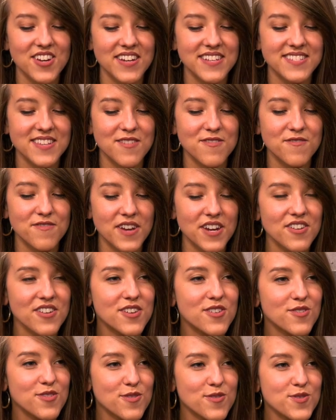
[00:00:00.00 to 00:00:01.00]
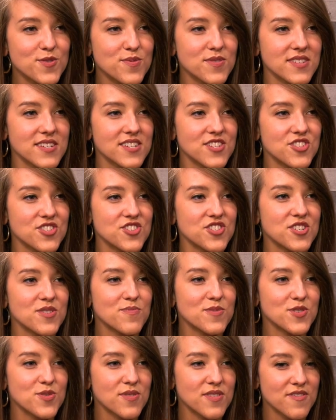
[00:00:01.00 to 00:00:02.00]
is a very close relationship
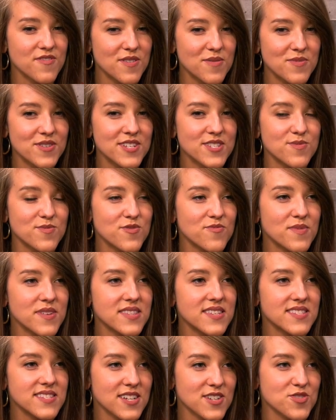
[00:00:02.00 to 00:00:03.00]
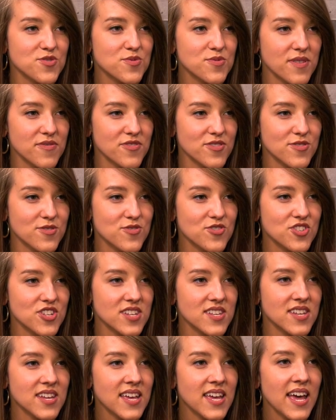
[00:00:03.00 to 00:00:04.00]
between the feminist movement and the sexual
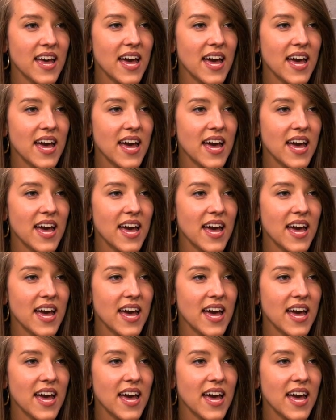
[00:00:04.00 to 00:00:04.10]
revolution.